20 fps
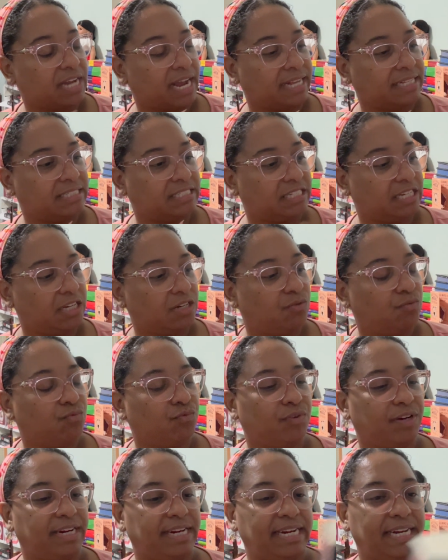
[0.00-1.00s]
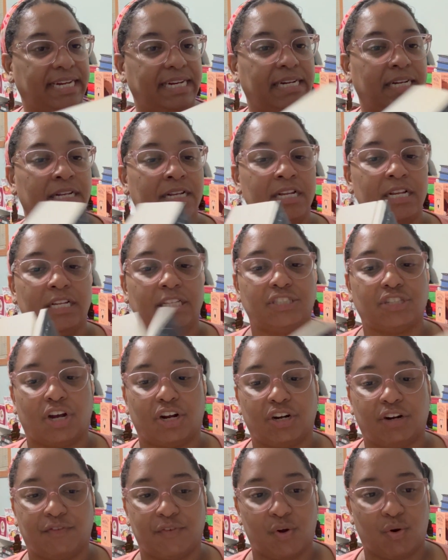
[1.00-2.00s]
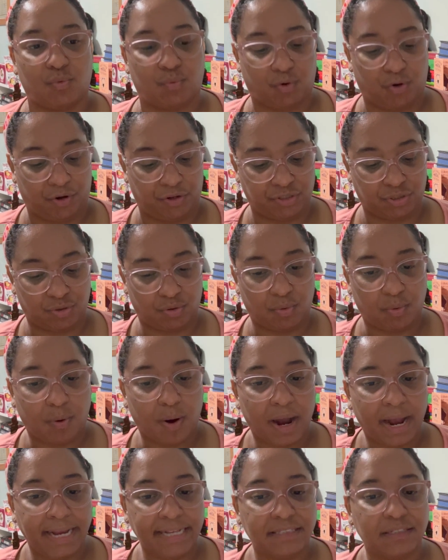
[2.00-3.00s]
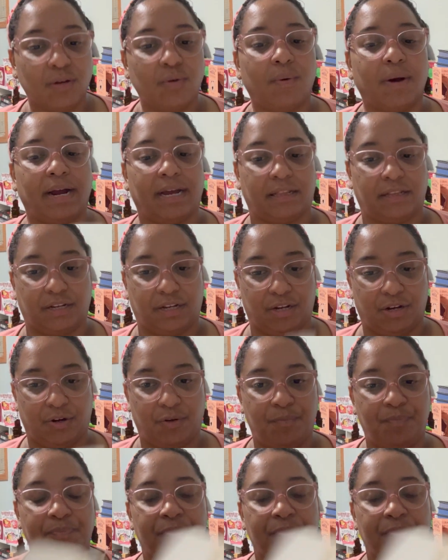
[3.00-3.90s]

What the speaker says: I did read Daughter of No Worlds quite a while ago.